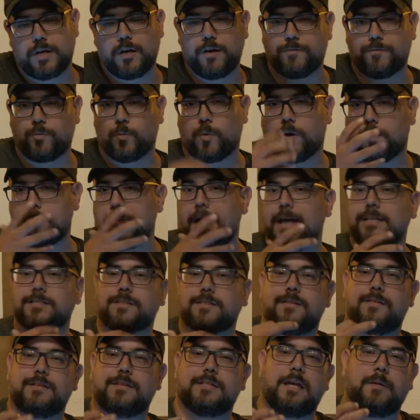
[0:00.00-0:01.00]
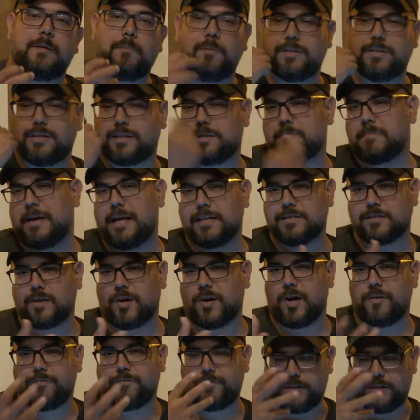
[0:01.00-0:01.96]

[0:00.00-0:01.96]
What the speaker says: You have to wear a mask to the table, take the mask off,